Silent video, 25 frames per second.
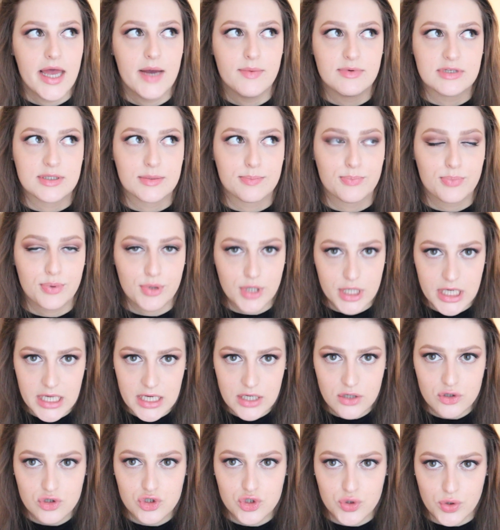It was a
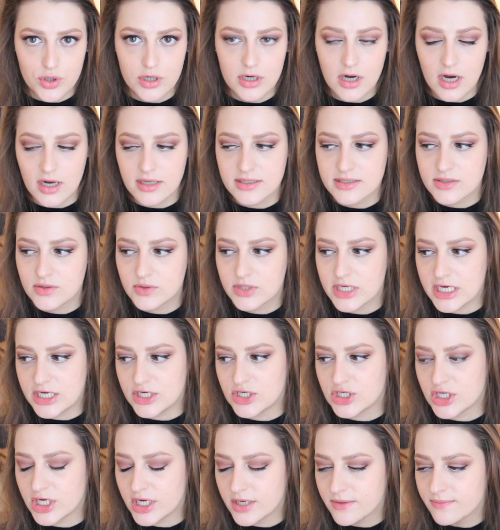pretty short
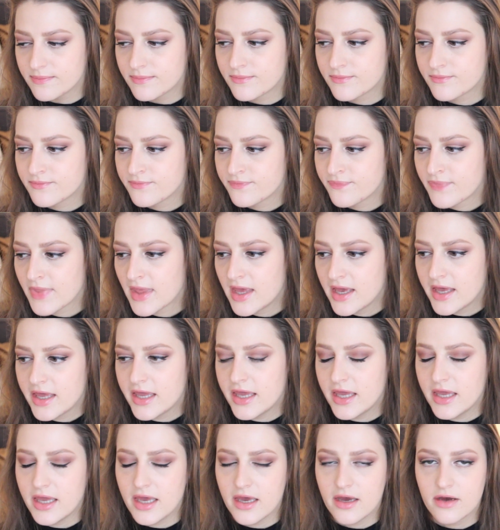consultation.
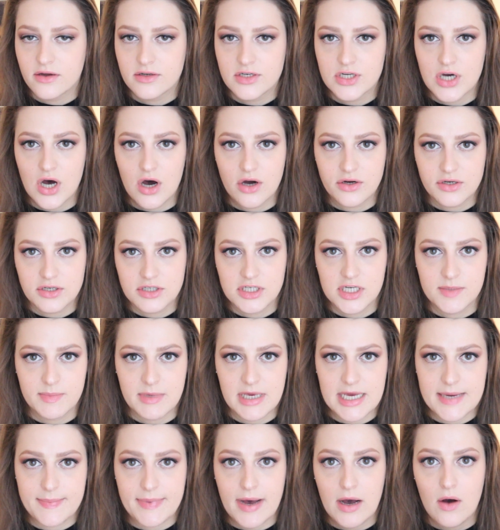He talked to
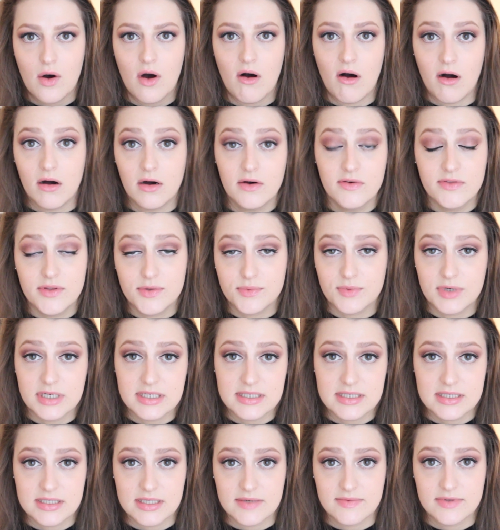me about all of the
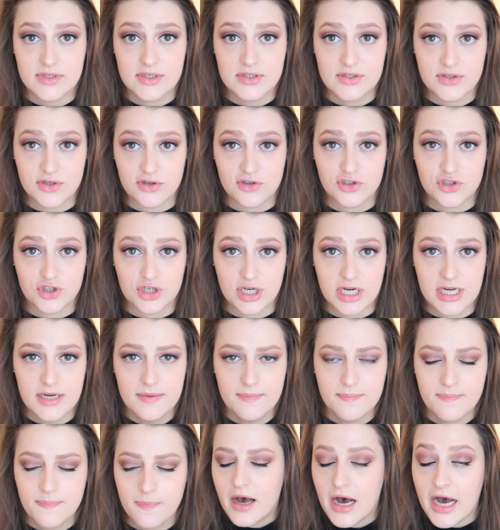risks of the
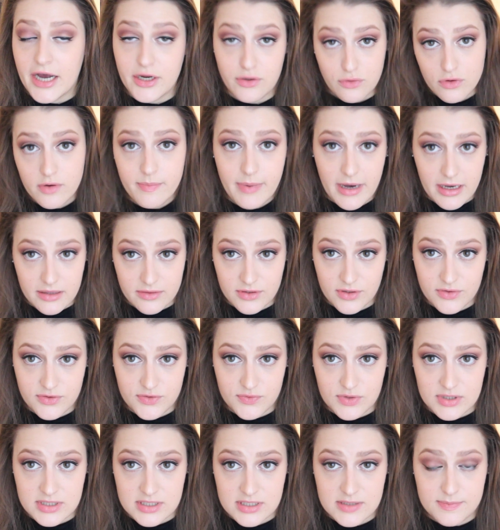surgery. I knew about those
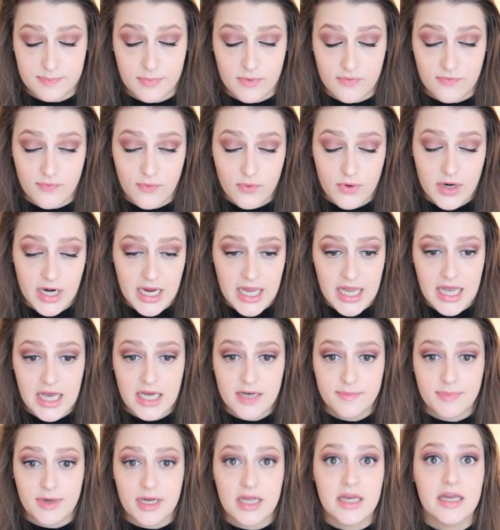risks
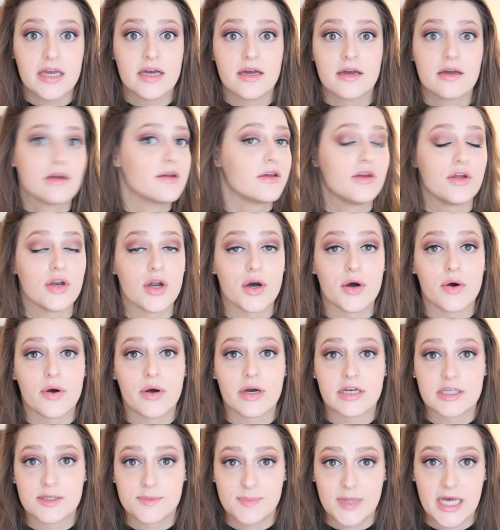beforehand, but he, you know,
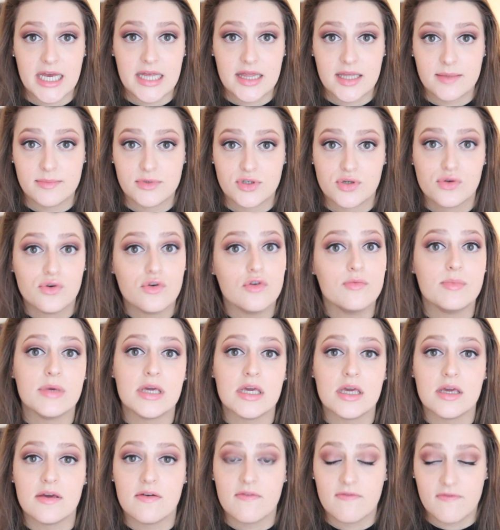explained them to
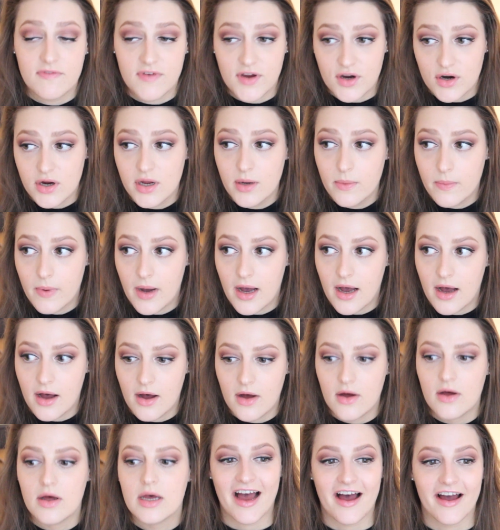me very
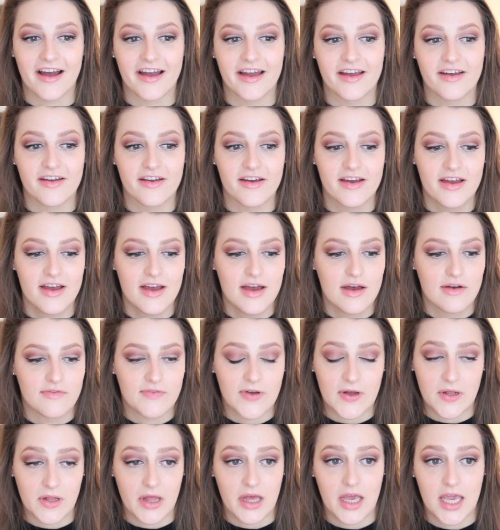well. I
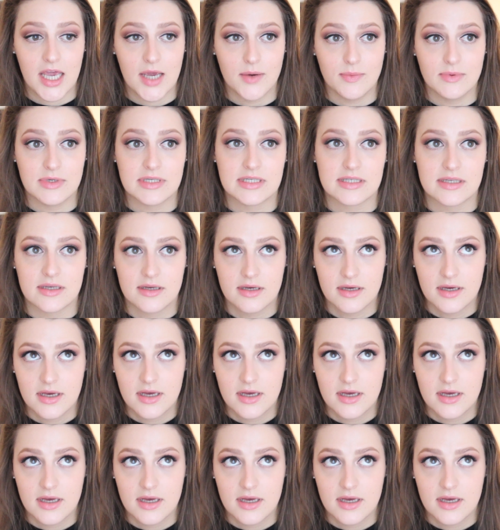felt like he was